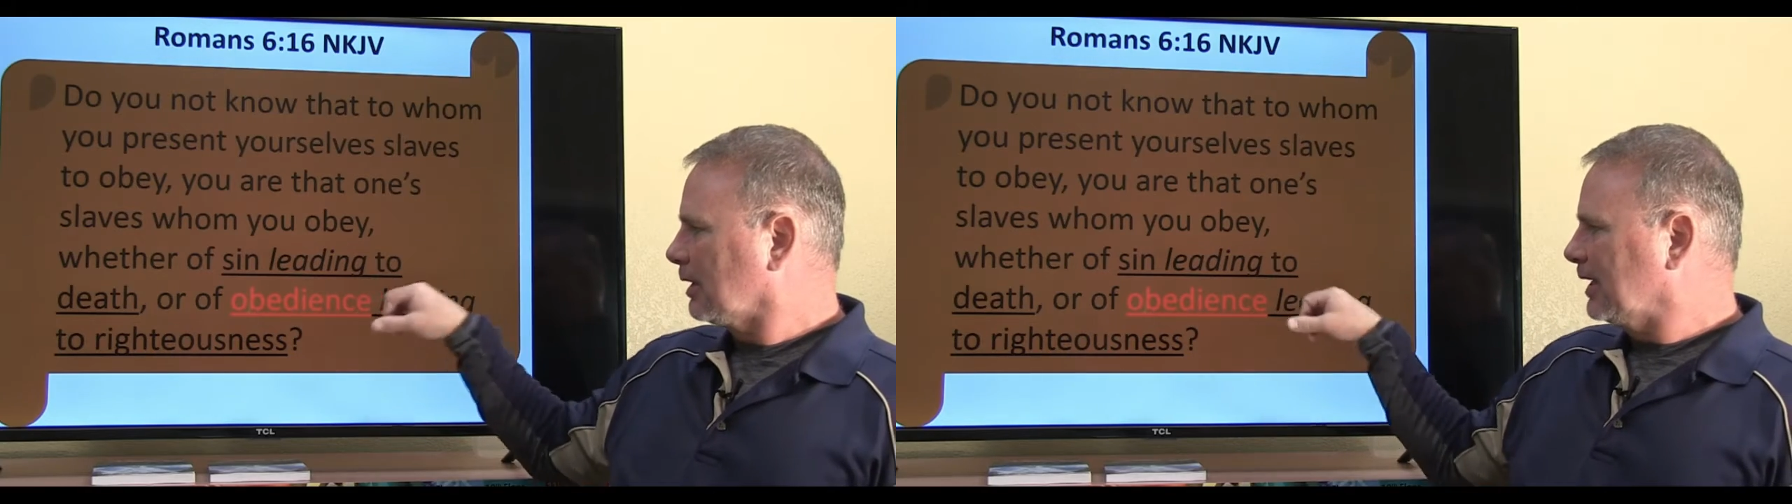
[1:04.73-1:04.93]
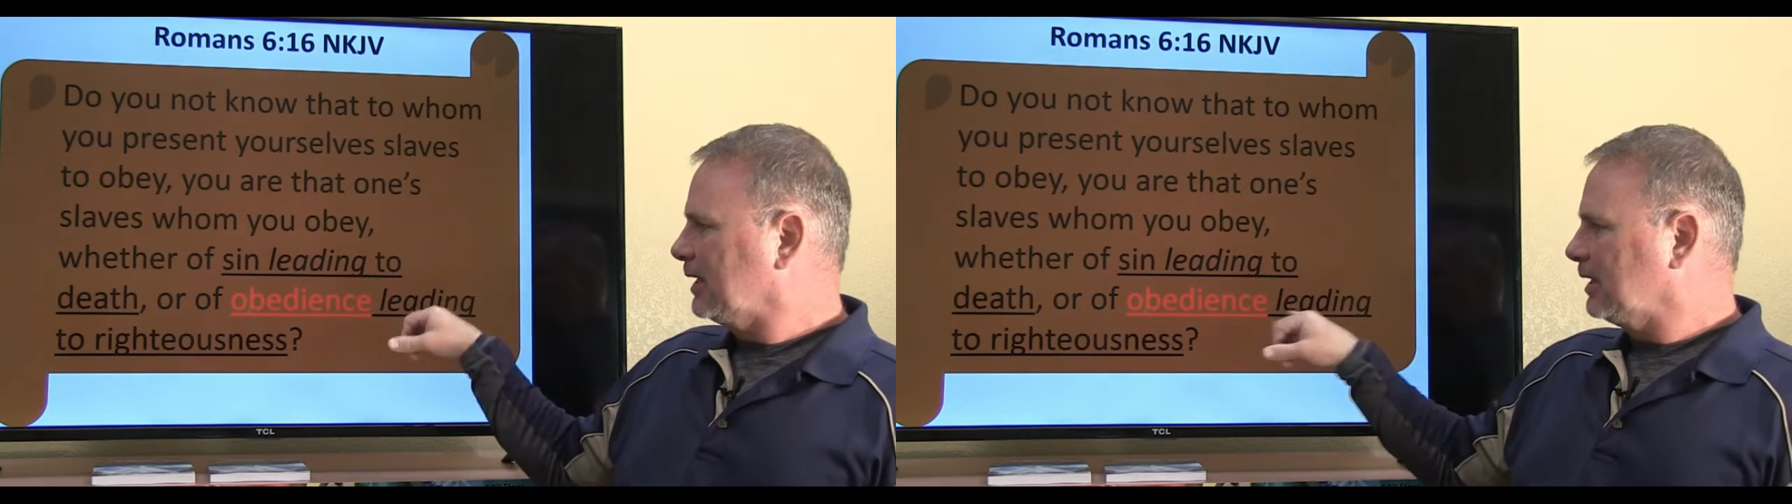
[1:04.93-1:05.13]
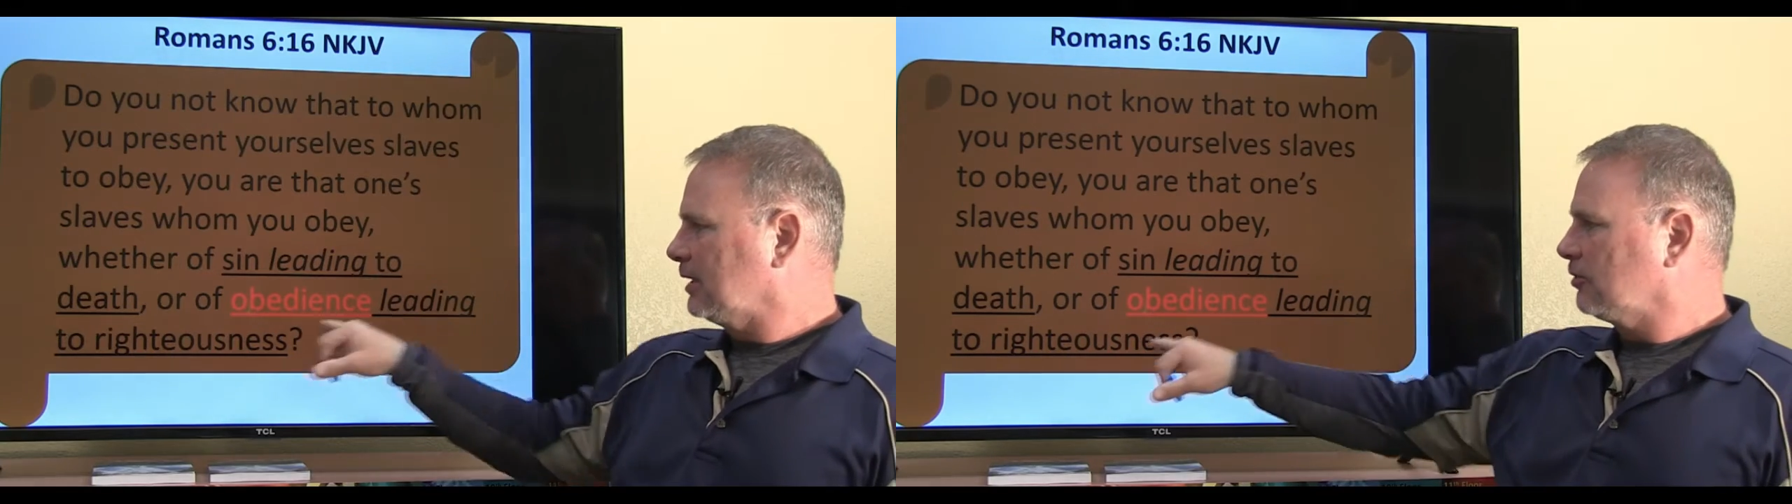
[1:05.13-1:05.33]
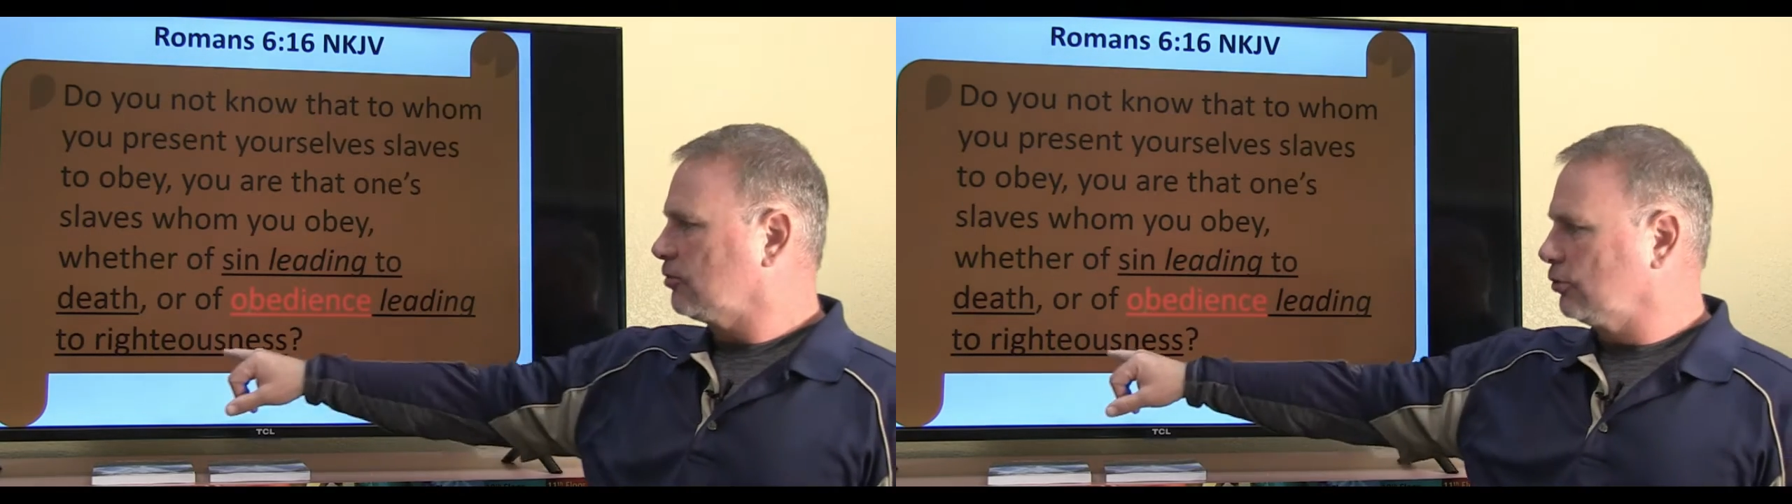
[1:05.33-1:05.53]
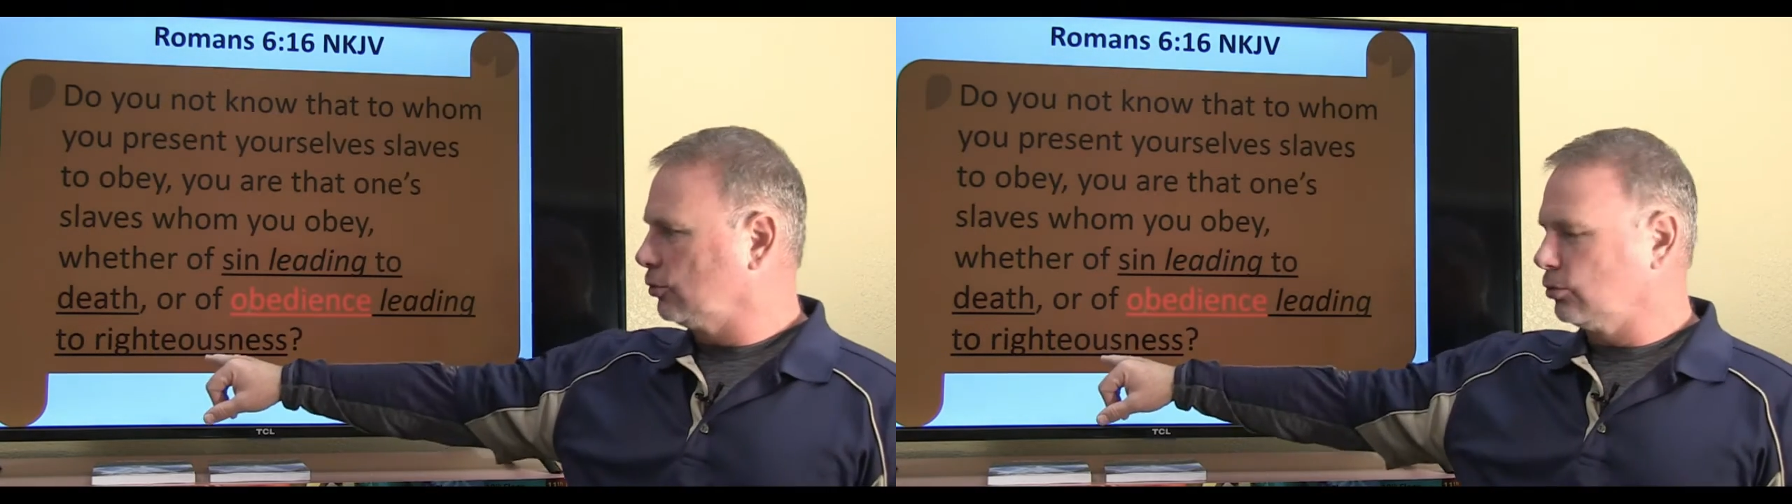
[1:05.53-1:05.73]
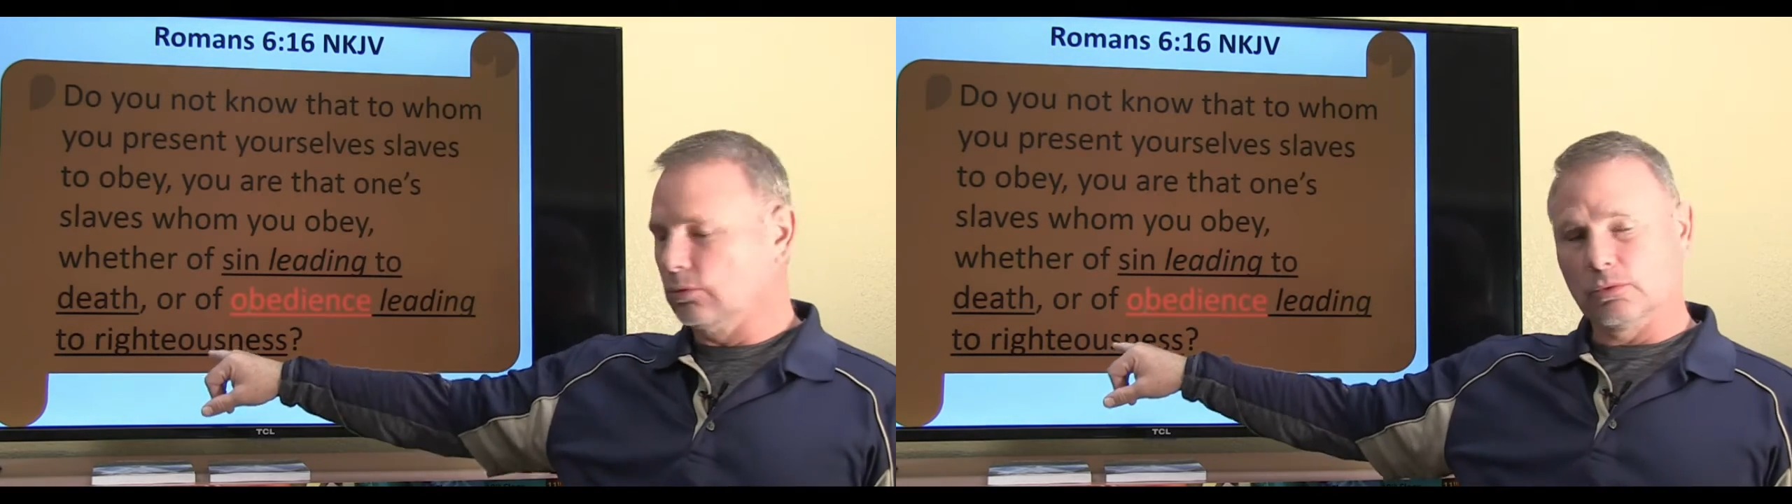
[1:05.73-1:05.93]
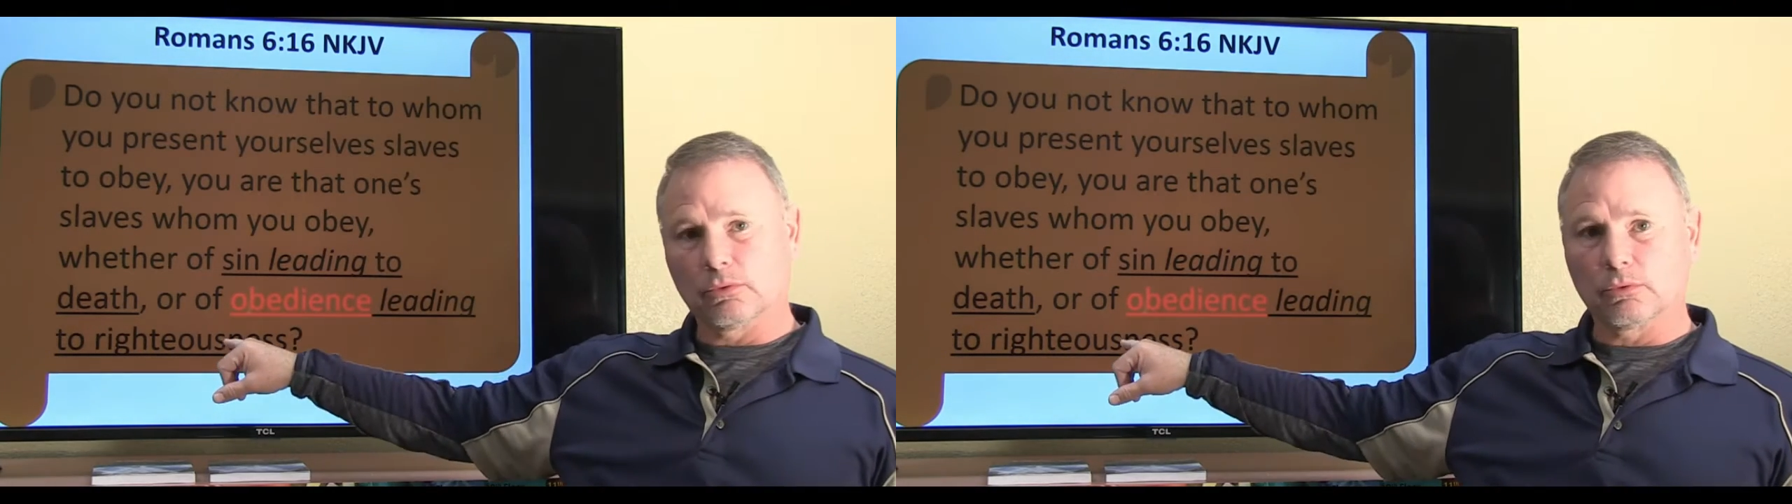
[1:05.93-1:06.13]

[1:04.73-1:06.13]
leading to